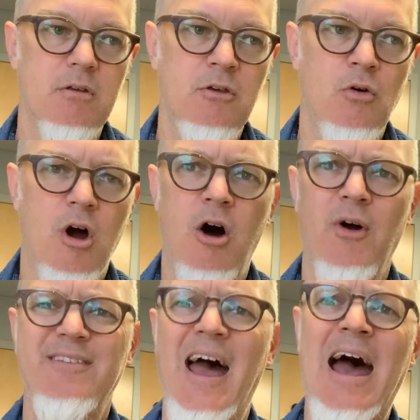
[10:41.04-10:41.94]
you're
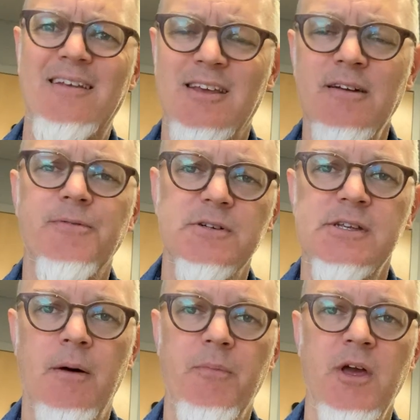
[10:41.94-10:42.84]
always asking for
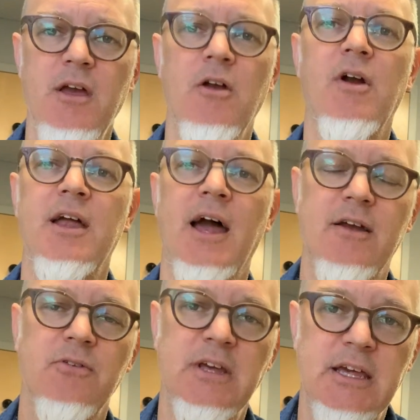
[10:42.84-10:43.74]
something. You can
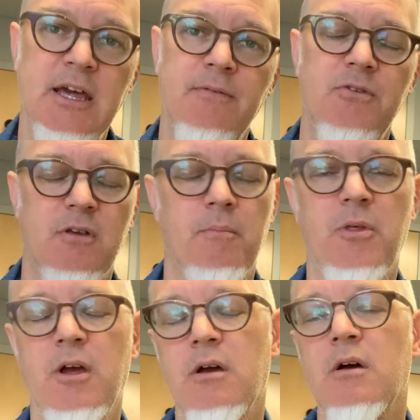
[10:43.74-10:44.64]
actually give
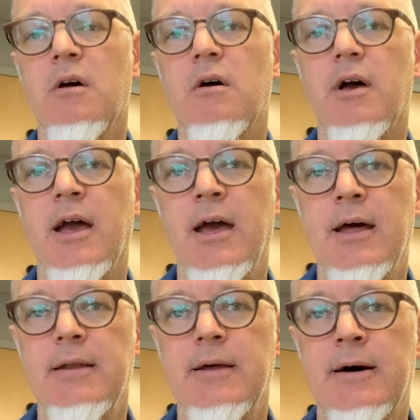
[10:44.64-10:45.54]
something.
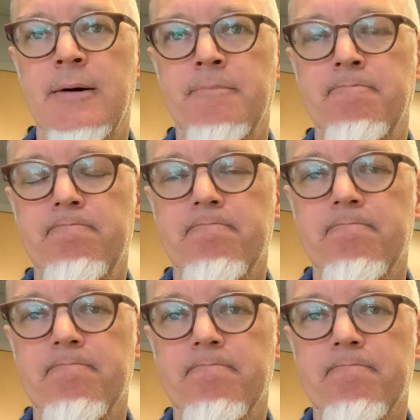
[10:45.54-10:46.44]
And
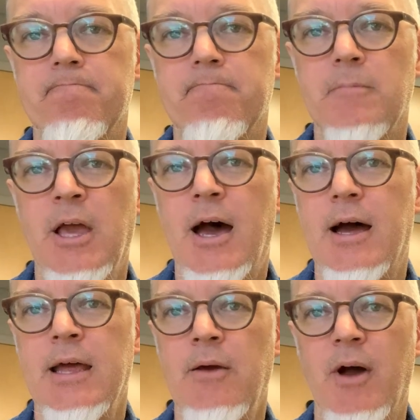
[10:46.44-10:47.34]

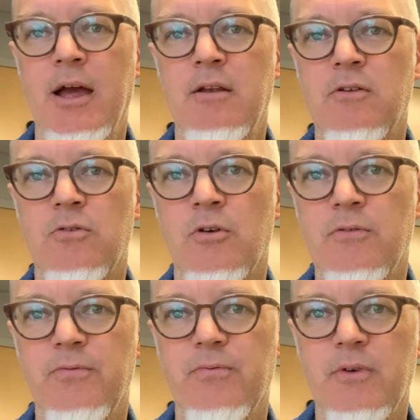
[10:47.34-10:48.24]
anyway, it just sort
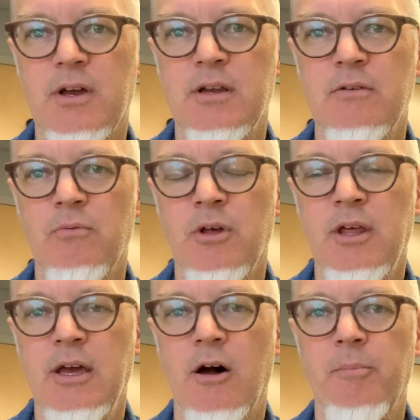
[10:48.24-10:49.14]
of can
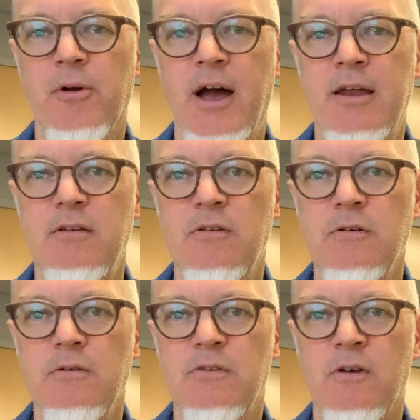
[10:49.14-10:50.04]
really help your
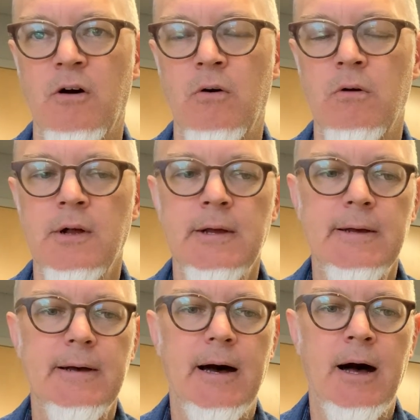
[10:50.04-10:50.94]
attitude. So
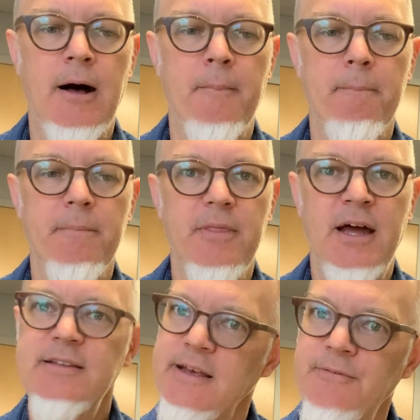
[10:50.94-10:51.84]

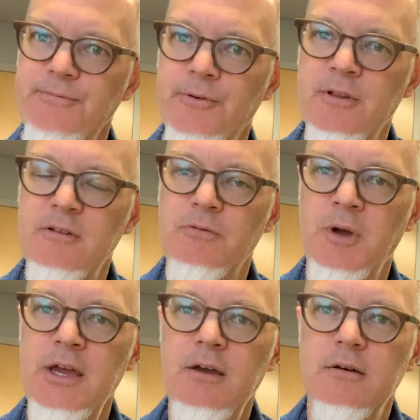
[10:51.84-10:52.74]
that's it for this
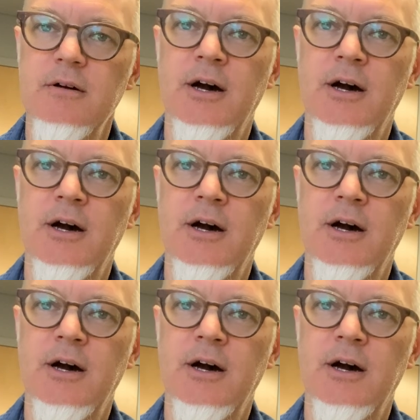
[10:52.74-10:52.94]
week.